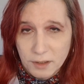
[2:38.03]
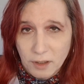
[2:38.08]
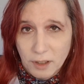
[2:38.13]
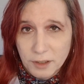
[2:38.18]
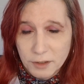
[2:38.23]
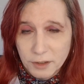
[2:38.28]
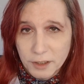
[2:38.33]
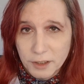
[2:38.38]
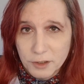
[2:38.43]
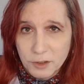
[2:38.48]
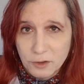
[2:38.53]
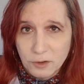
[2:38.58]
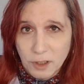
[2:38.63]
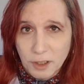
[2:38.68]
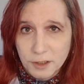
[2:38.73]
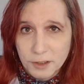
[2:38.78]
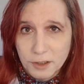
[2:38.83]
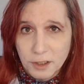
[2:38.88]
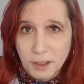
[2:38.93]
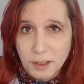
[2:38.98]
under
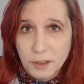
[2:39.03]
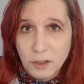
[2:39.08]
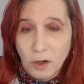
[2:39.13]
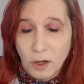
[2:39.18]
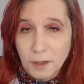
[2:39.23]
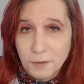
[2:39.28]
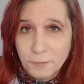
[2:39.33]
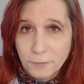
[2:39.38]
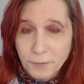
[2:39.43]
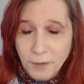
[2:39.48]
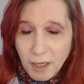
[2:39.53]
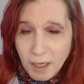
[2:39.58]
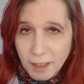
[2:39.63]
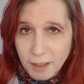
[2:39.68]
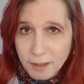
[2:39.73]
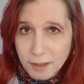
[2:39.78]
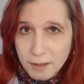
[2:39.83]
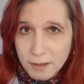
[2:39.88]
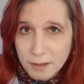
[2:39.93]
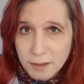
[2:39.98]
construction caught
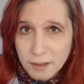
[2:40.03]
fire.